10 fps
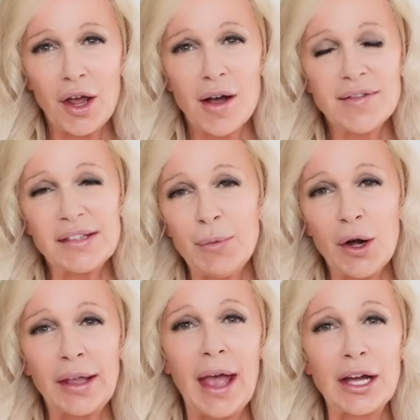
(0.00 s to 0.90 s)
of
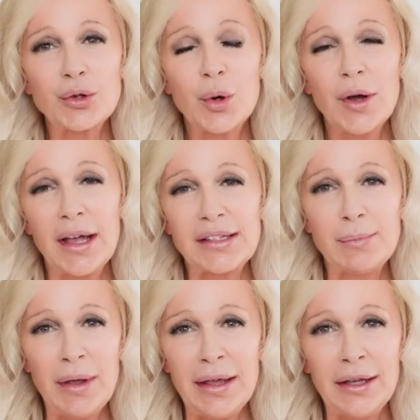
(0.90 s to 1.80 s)
smart casual as
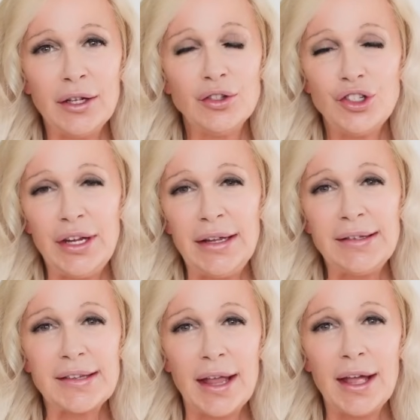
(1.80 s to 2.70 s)
being
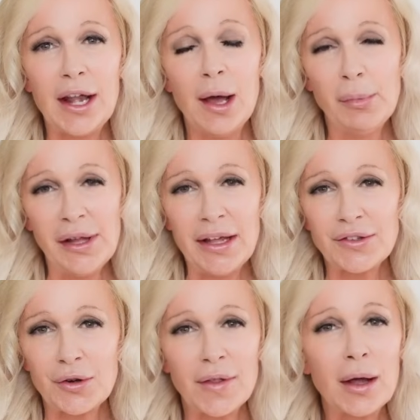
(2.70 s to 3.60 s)
jeans and a
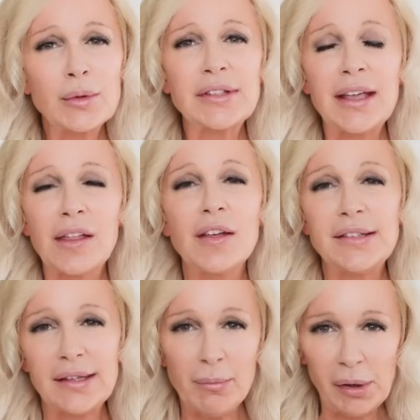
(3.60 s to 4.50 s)
blazer. That was like the
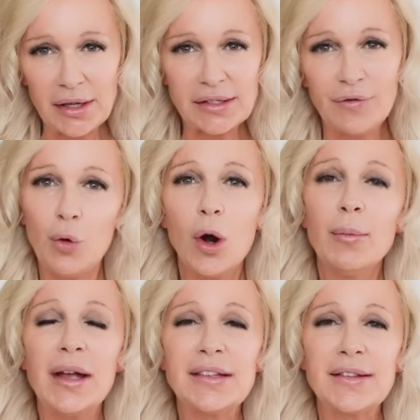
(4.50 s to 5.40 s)
simplest form
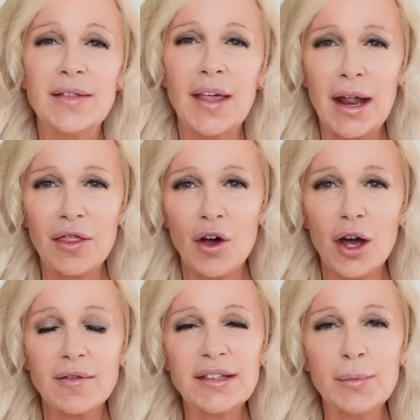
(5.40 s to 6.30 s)
that I
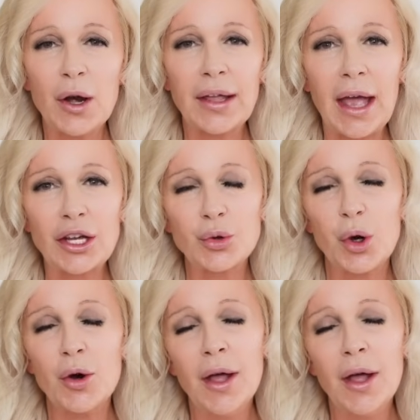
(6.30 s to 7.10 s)
thought of smart casual.